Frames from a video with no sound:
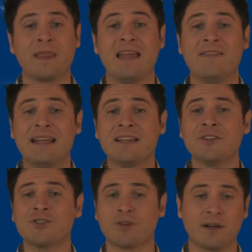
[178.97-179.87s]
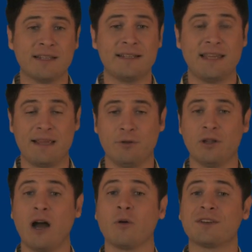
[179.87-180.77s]
and then construct a
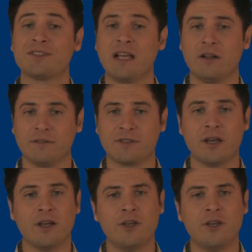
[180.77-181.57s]
table ourselves